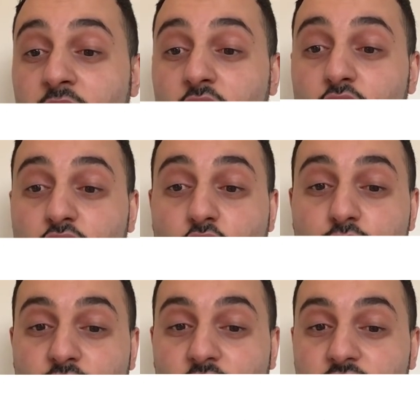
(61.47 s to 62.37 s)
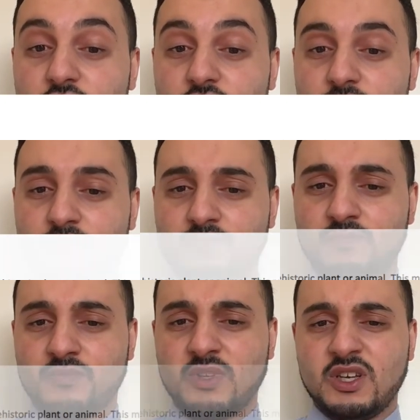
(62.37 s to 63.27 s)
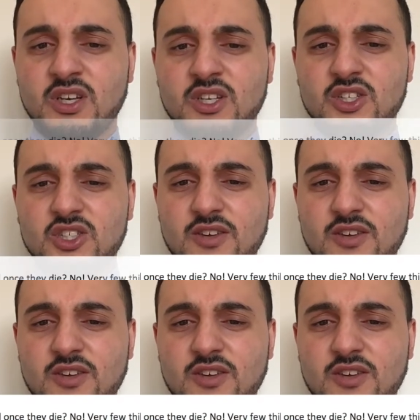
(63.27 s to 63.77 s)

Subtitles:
called coprolites. Does